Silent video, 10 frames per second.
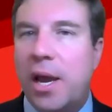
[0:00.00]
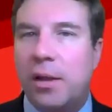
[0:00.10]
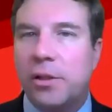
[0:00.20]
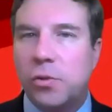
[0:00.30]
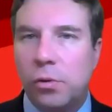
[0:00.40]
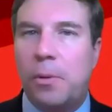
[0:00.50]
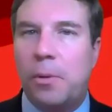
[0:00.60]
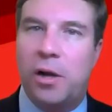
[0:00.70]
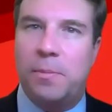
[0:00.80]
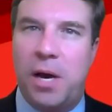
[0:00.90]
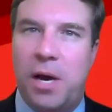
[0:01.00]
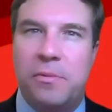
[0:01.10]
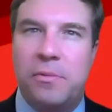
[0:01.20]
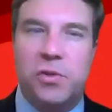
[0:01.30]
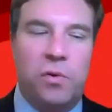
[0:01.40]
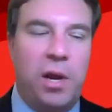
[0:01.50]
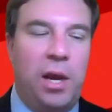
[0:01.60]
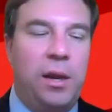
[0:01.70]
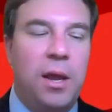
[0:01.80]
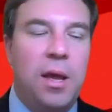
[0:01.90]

on the toolbar at the bottom of the screen.